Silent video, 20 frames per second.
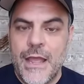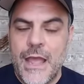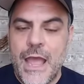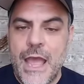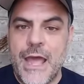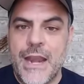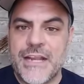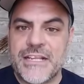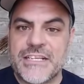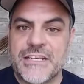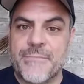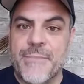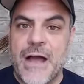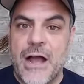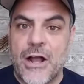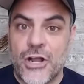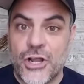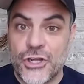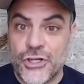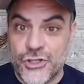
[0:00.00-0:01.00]
And it's
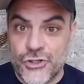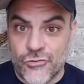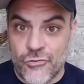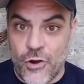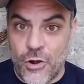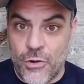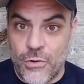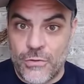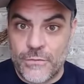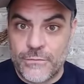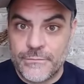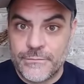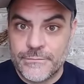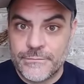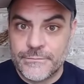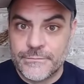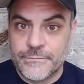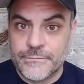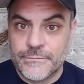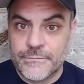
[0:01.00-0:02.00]
about control.
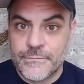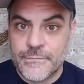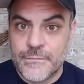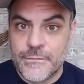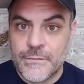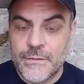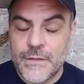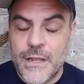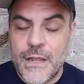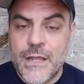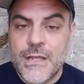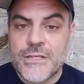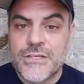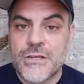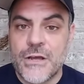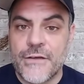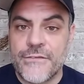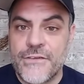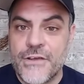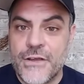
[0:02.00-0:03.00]

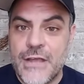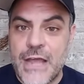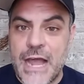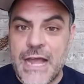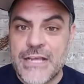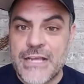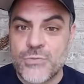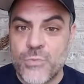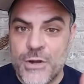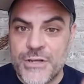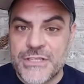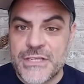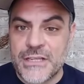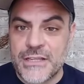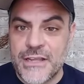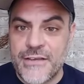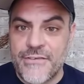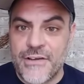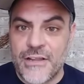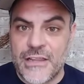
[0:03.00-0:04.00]
So if you guys want to live a